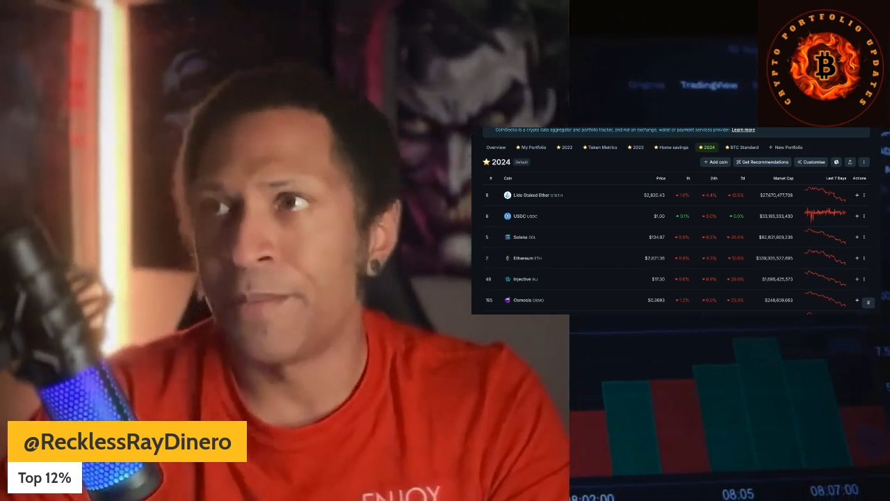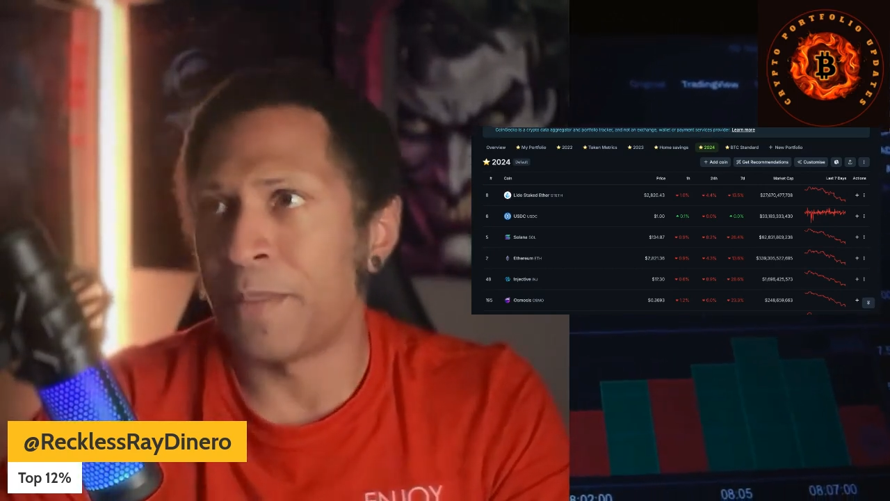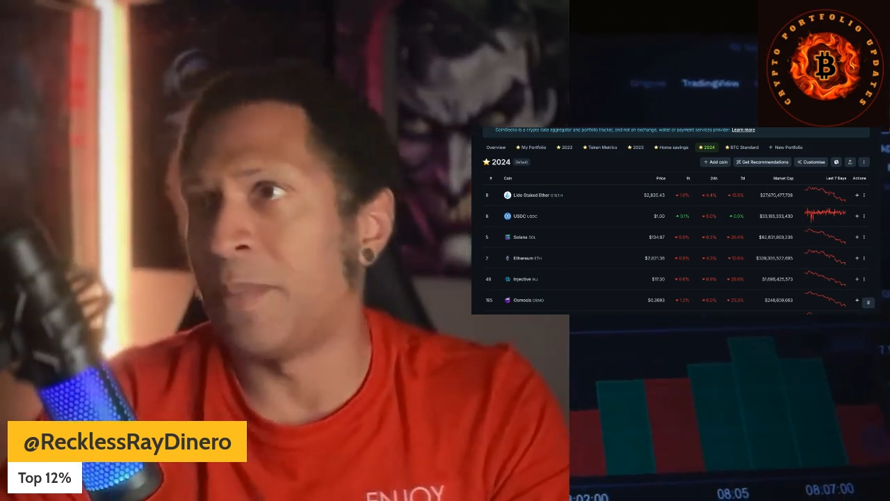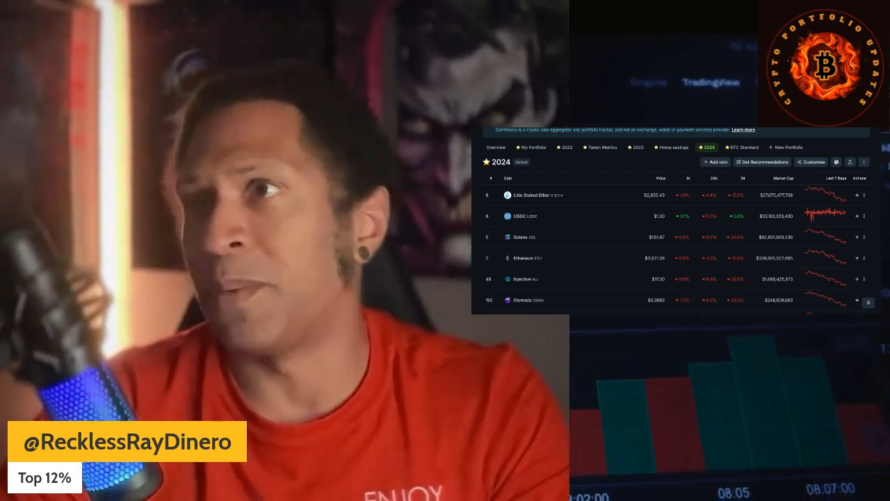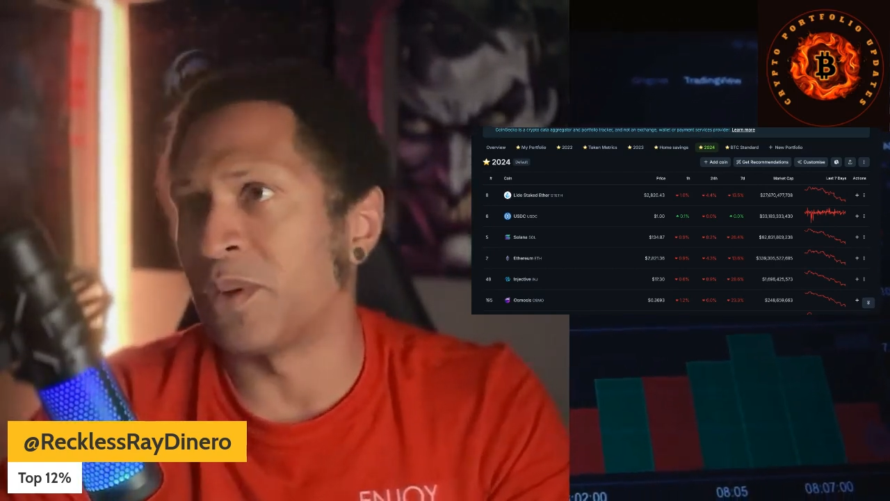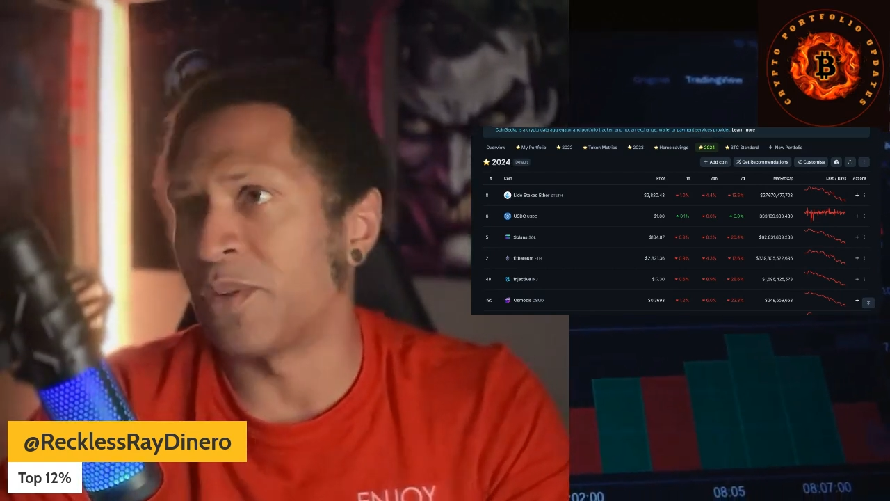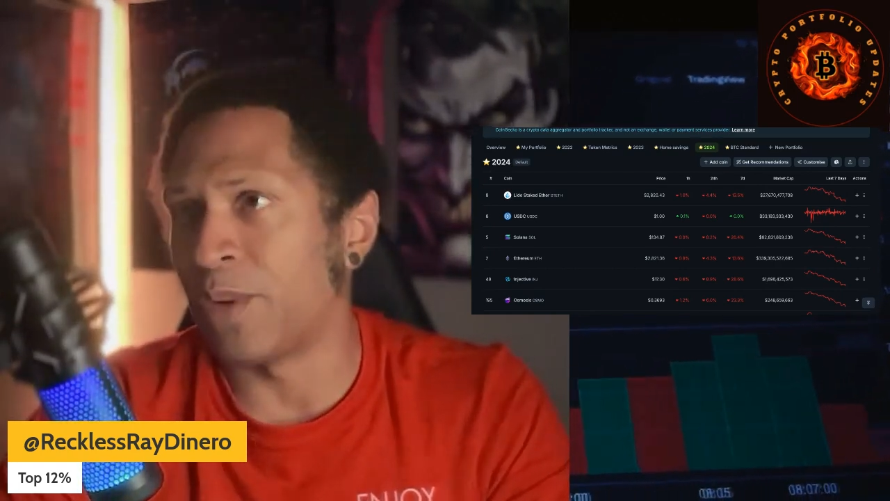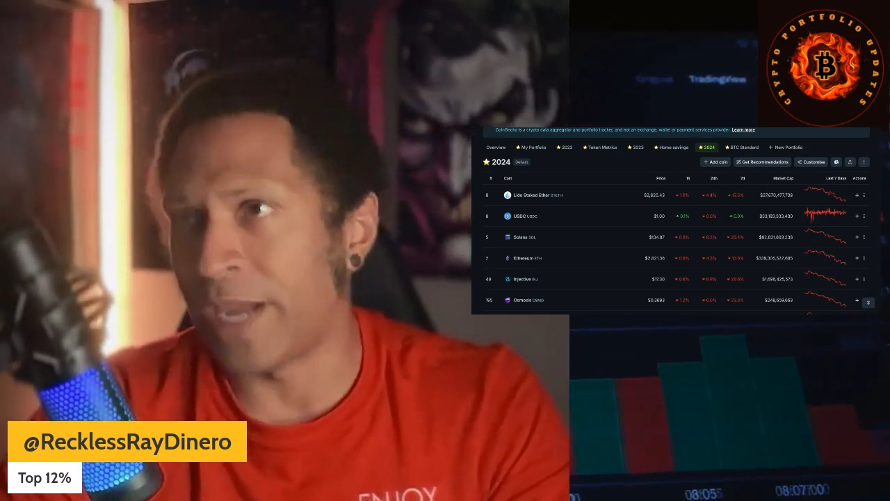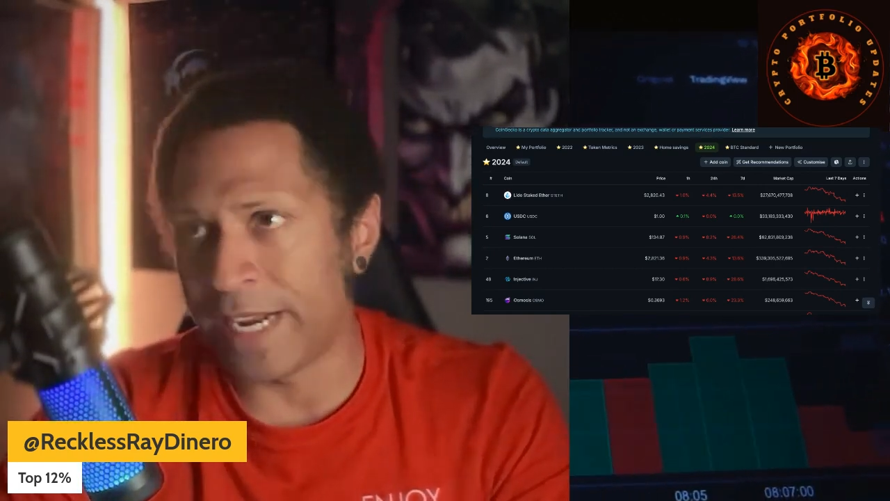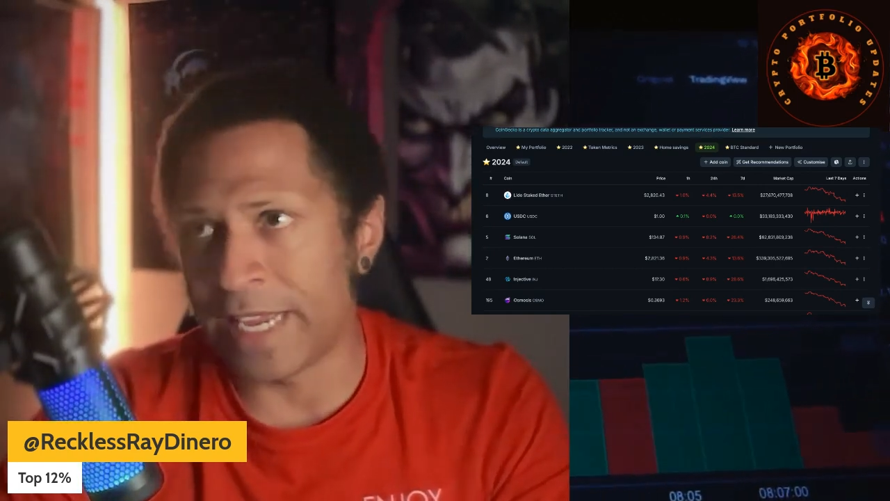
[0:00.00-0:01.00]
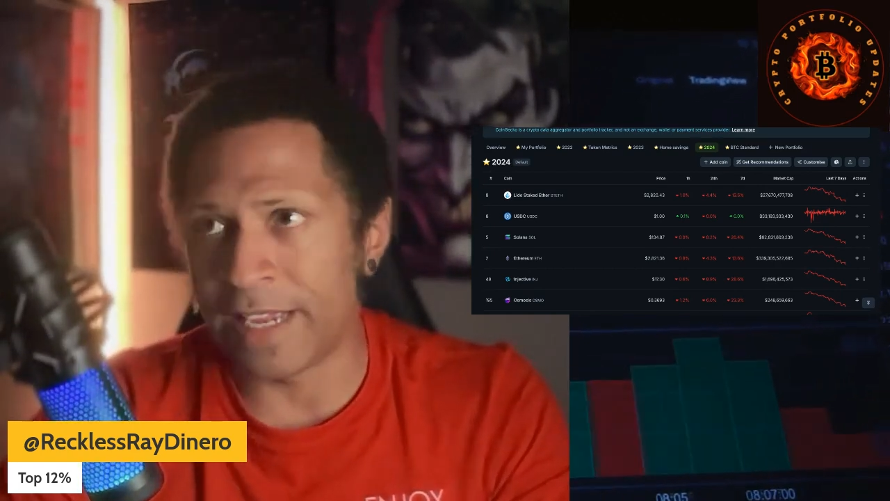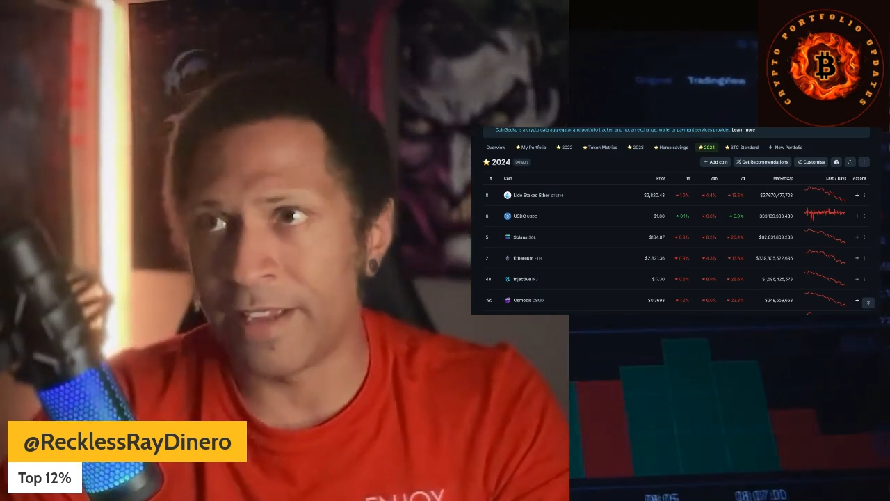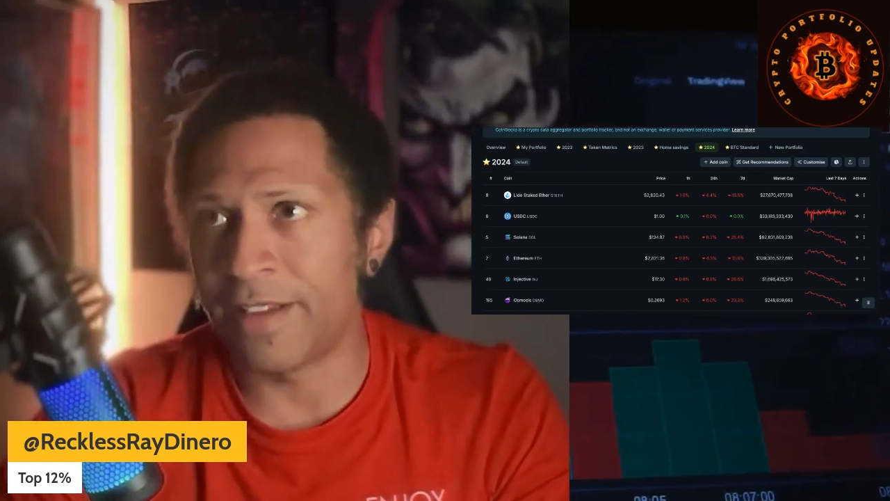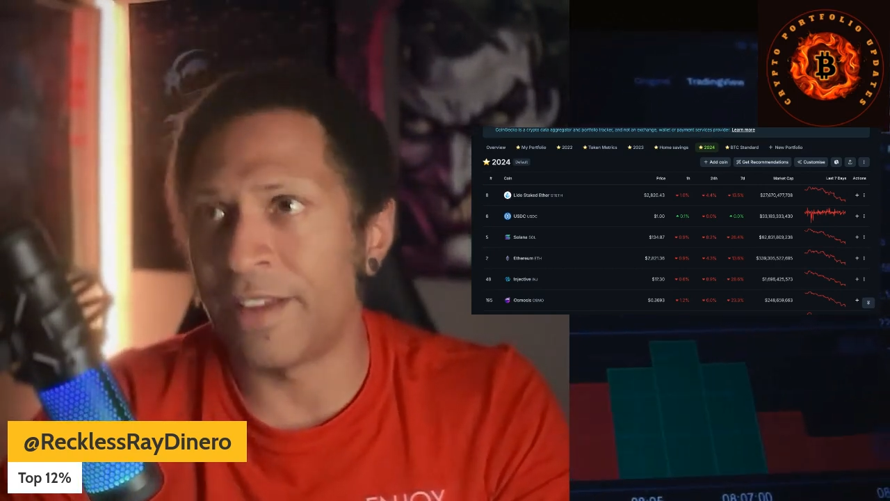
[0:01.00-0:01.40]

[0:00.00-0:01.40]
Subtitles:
People are waiting